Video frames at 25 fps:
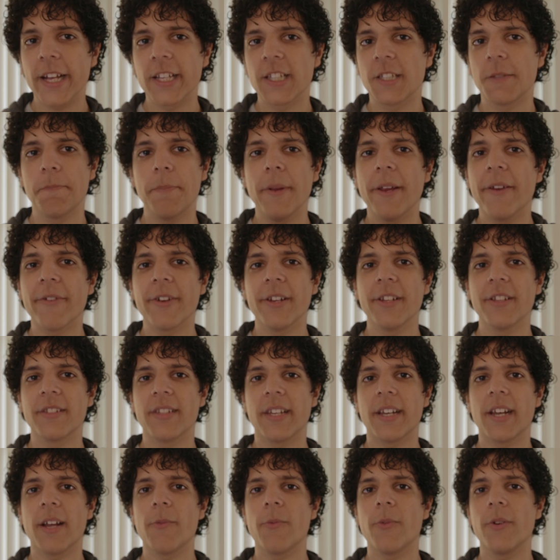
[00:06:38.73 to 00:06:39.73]

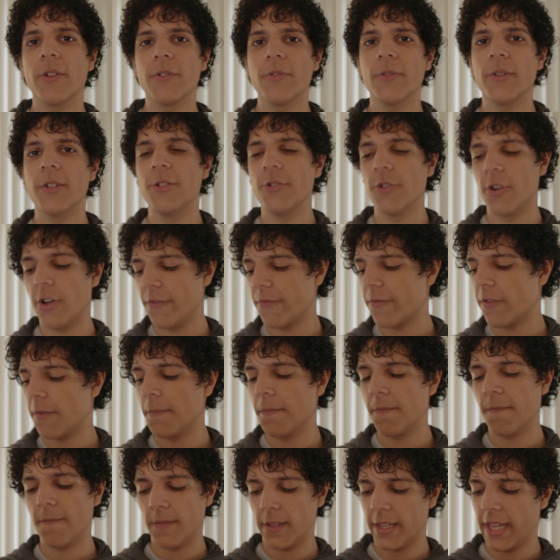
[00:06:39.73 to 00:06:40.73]
experience that I want to enjoy
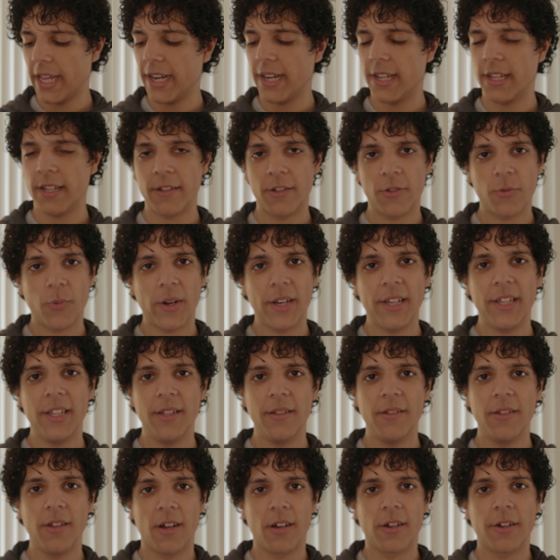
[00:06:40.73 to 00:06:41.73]
from getting a
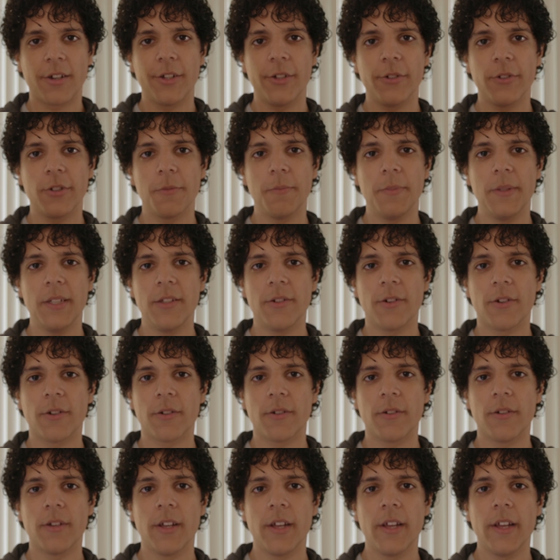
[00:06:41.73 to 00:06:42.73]
$20 USB
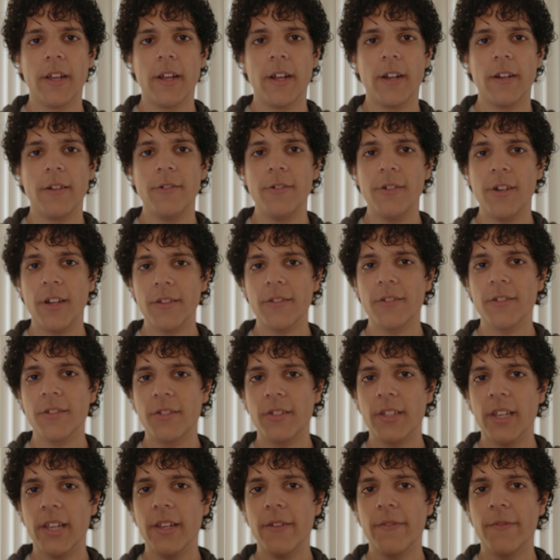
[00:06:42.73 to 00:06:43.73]
dongle. Not to
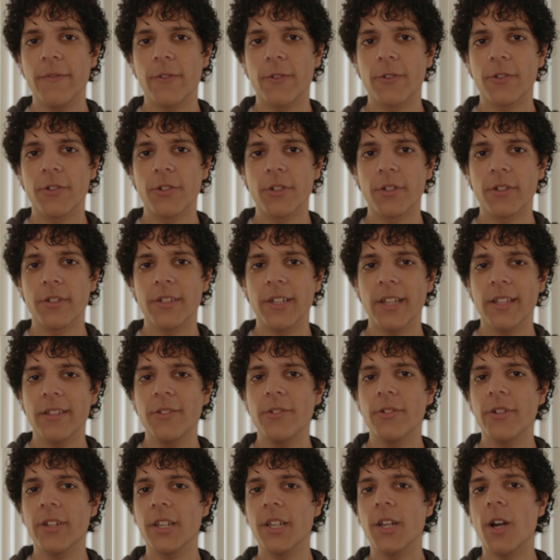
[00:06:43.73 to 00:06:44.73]
say for certain
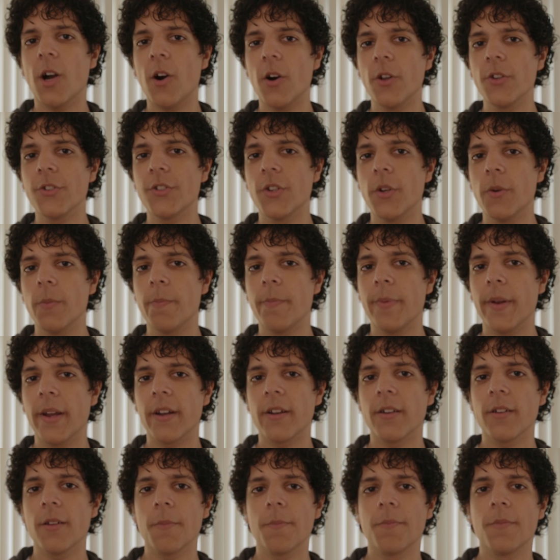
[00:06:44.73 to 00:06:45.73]
that you can also
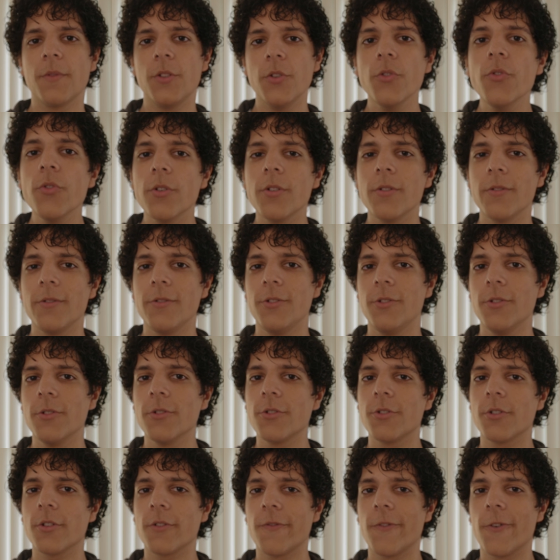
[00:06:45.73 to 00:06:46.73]
pair up two
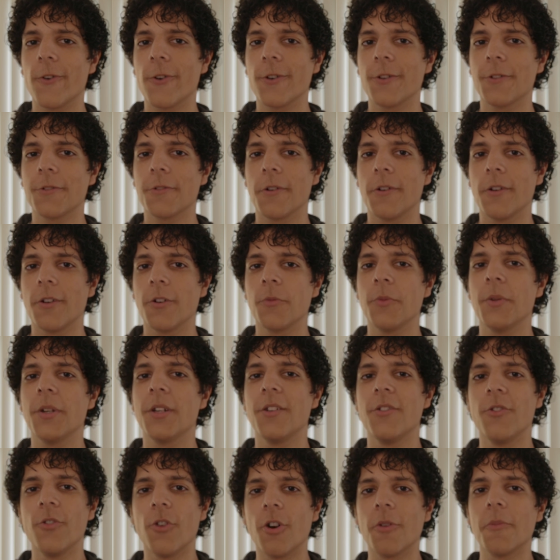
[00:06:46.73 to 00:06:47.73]
DualShock 4 controllers with
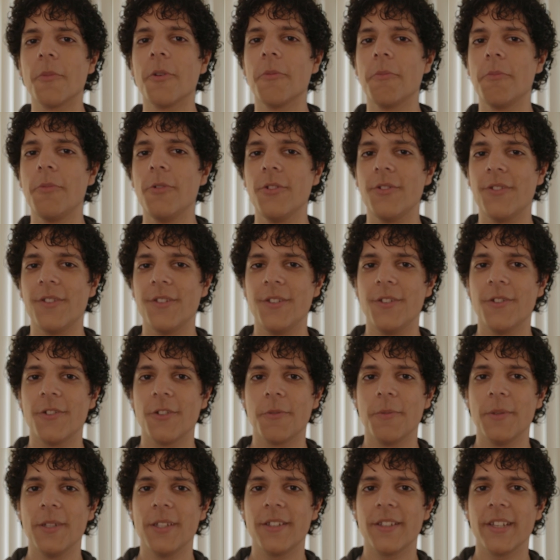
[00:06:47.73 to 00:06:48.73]
a normal Bluetooth
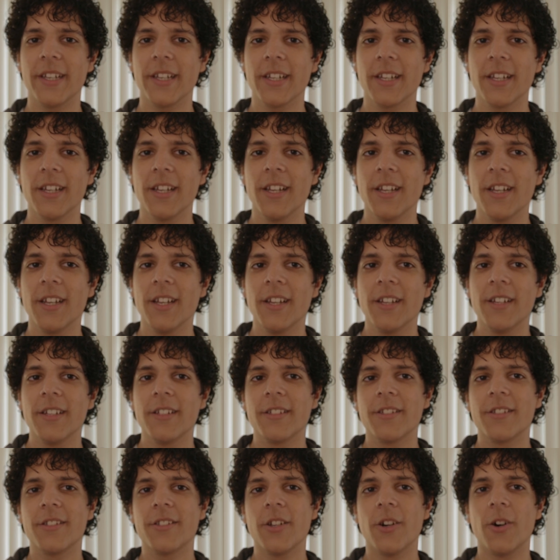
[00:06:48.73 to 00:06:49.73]
USB stick.
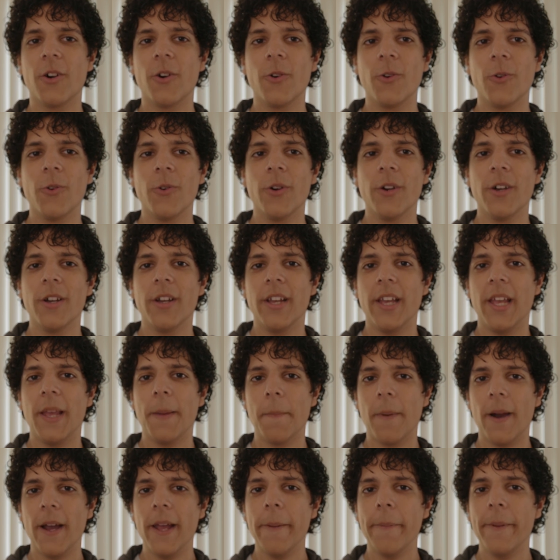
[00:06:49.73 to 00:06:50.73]
So
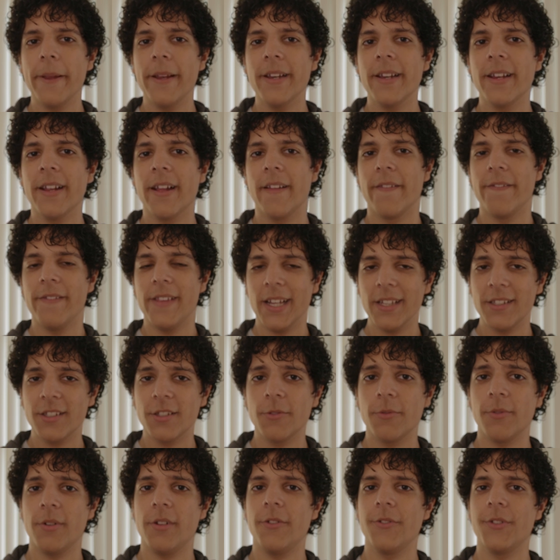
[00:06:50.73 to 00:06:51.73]
in my opinion,
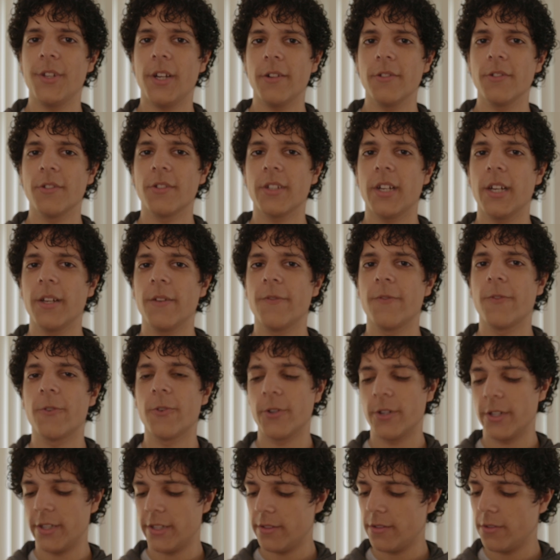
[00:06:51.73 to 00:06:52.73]
that's a real downside
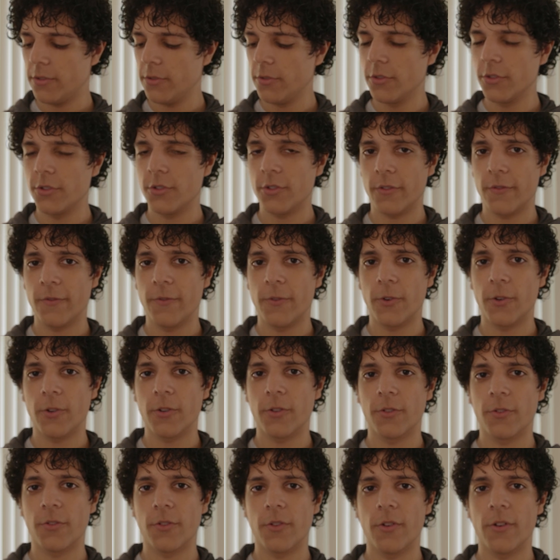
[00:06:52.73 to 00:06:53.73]
for the DualShock 4
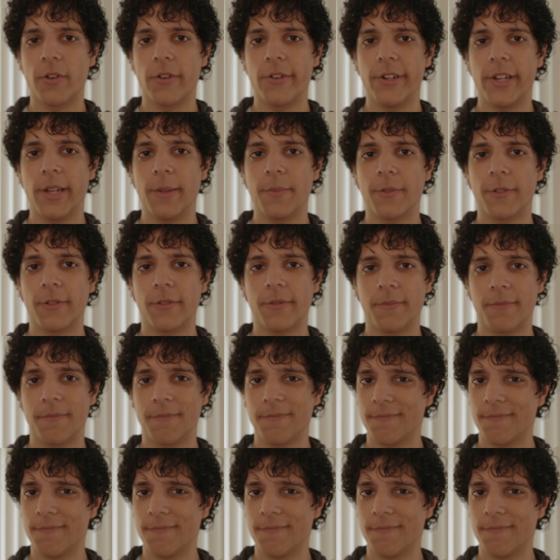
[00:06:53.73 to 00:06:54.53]
controller adapter.